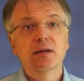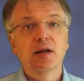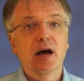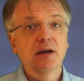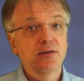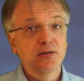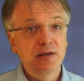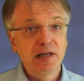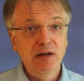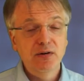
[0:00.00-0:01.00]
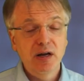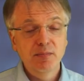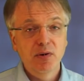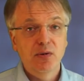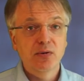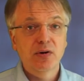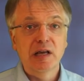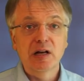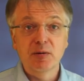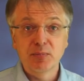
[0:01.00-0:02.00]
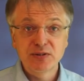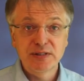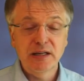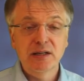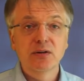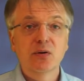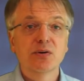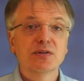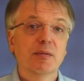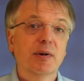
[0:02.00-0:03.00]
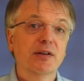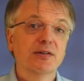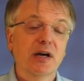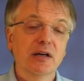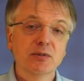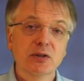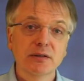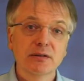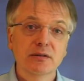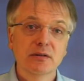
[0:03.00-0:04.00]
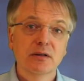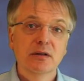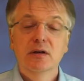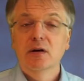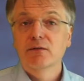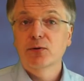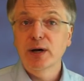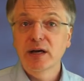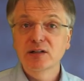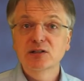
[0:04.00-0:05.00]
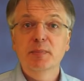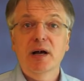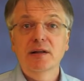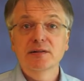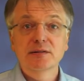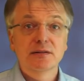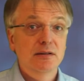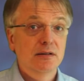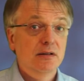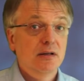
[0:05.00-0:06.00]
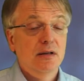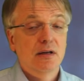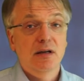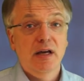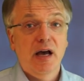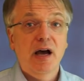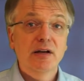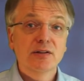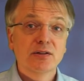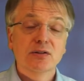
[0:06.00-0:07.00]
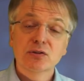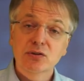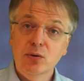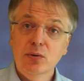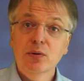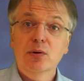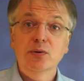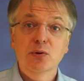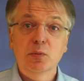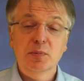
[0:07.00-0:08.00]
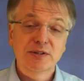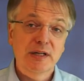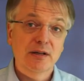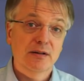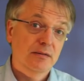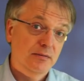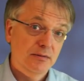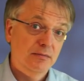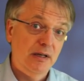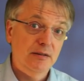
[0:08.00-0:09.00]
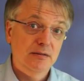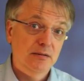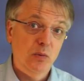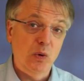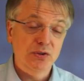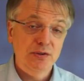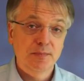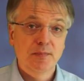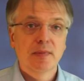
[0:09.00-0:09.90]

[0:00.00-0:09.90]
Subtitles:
either kilogram or kilogram per second or some other time unit. For energy balance, either joule or joule per second, that is watts.